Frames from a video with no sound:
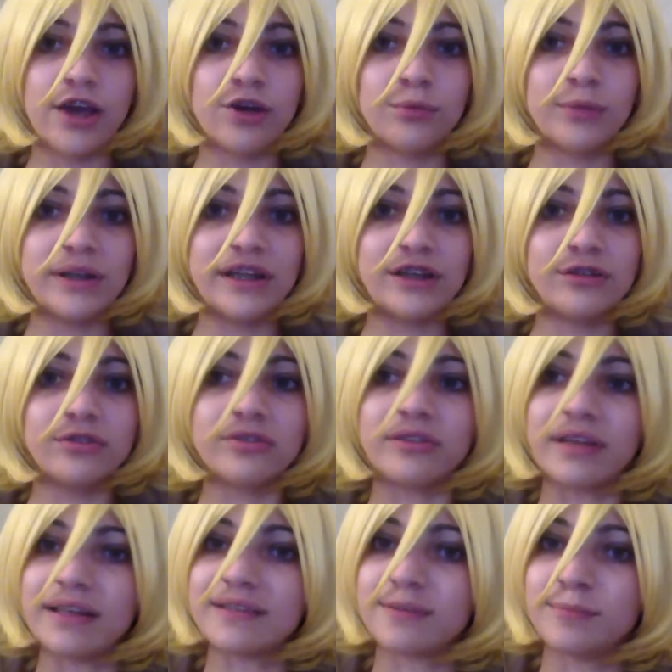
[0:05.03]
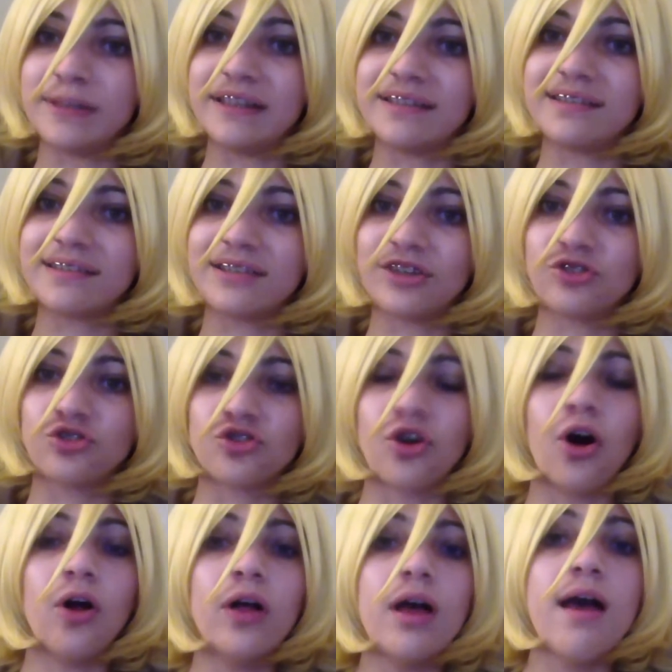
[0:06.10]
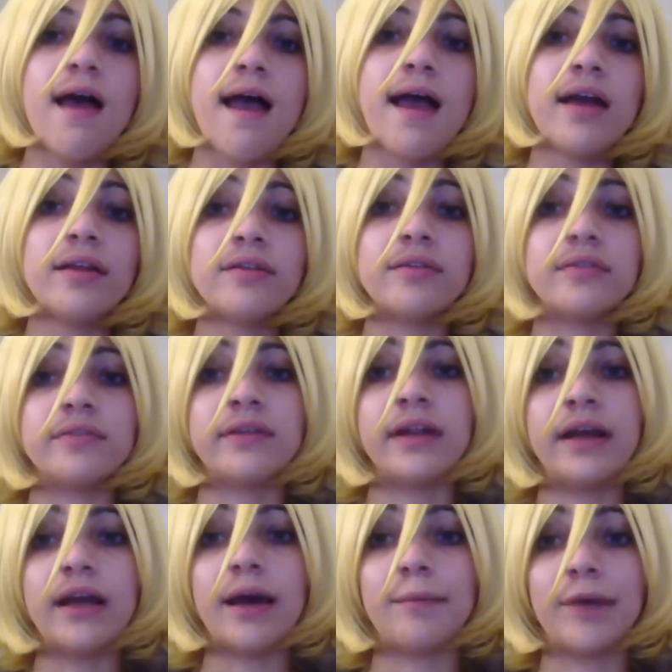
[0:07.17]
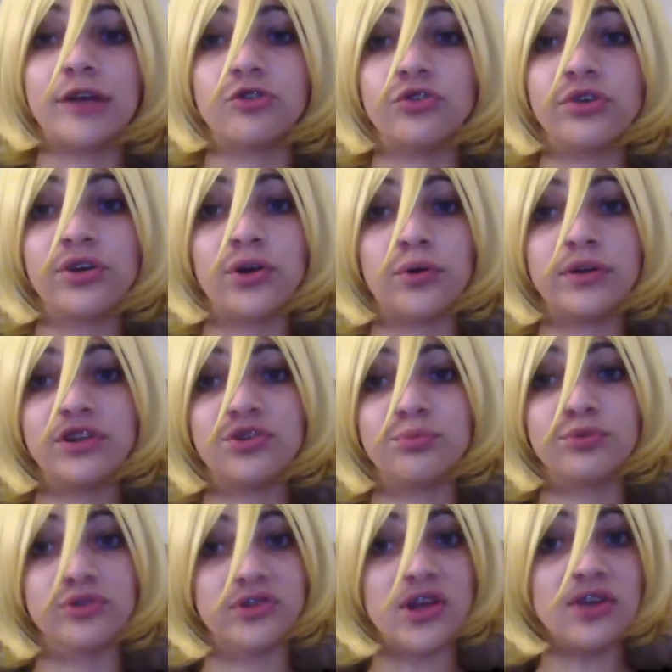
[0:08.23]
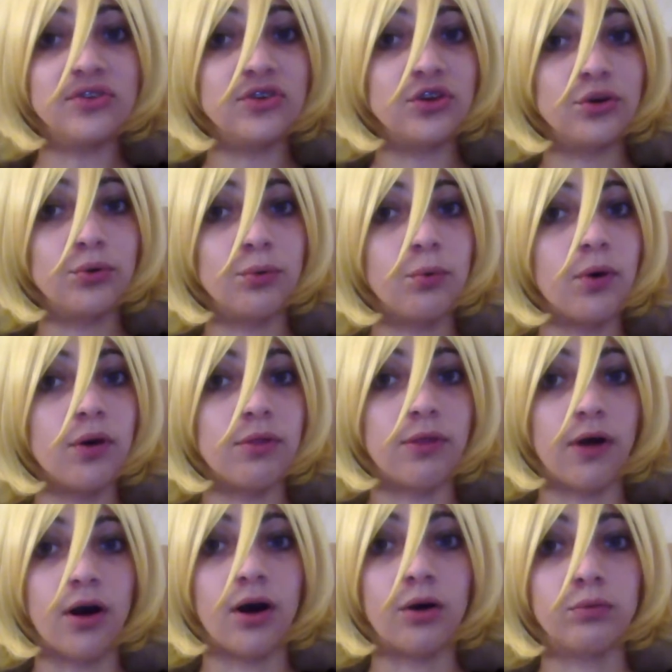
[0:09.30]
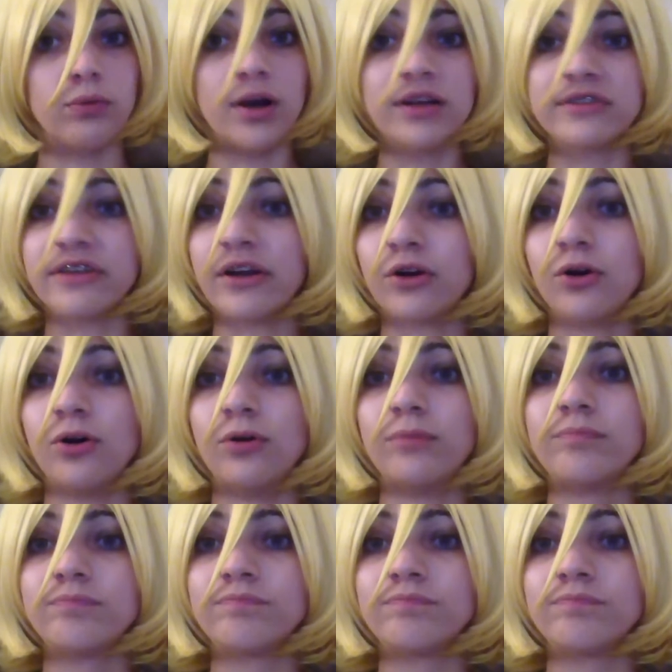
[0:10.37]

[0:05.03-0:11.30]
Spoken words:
Hey Meteors, it's me, Stitchdoll, and today I'm actually going to present to you the rock cycle.